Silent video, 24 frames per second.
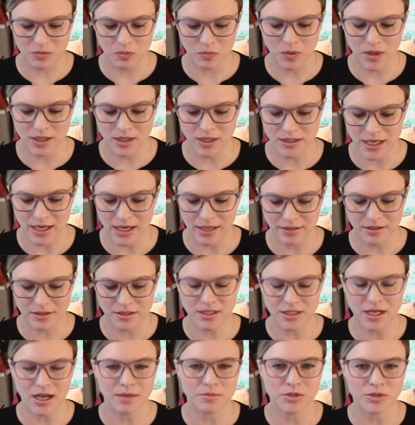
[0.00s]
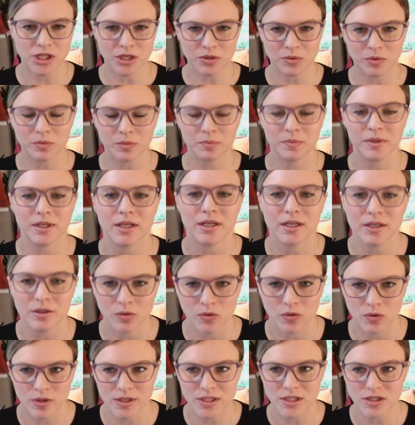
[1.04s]
was, at the time, General
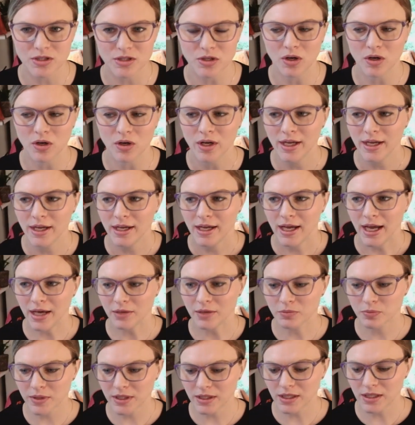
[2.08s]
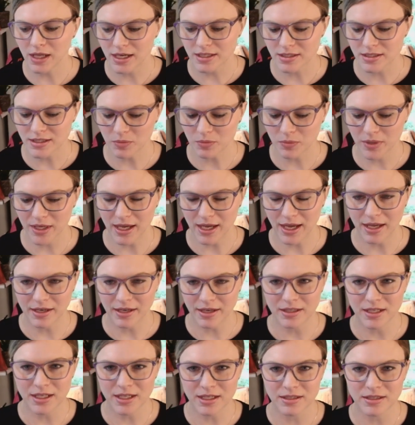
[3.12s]
McChrystal had realized that we had
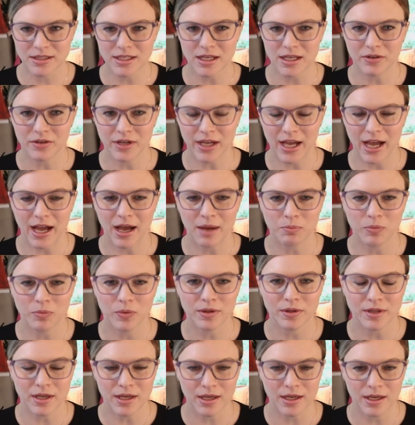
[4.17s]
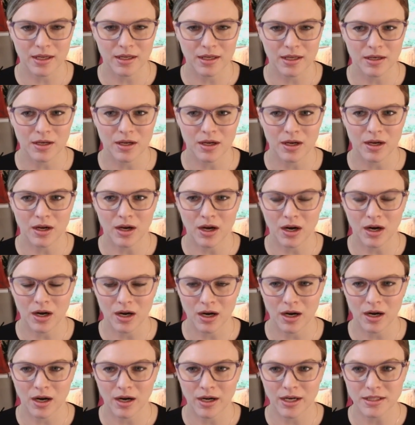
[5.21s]
an intel gap within
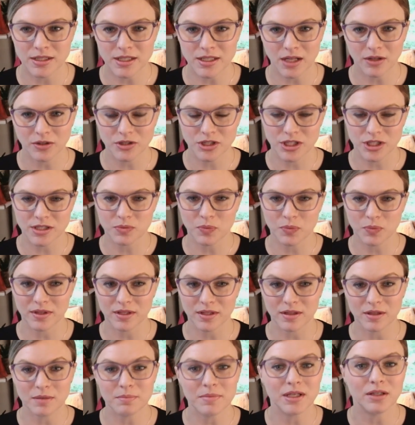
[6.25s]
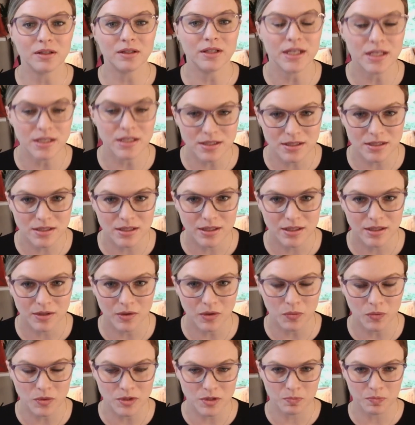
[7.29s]
our intelligence within the Middle East. It
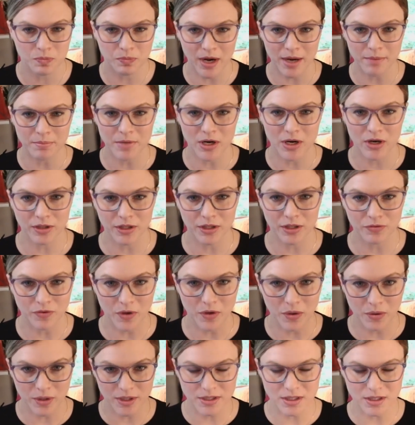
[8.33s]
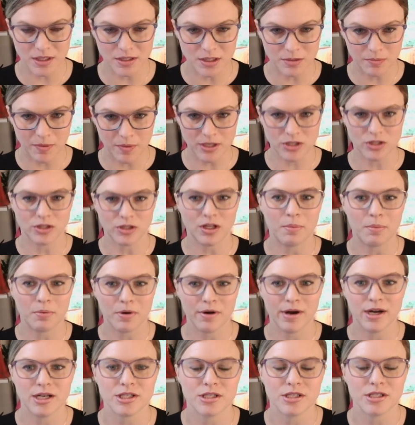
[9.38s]
was primarily focused on Special
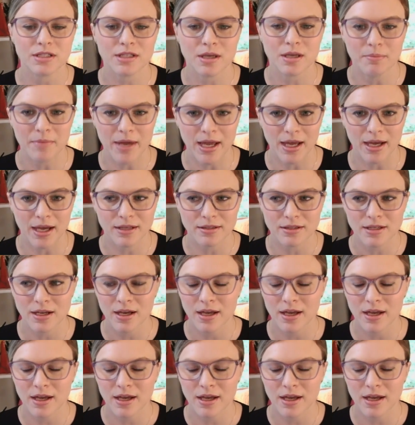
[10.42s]
Operations Command.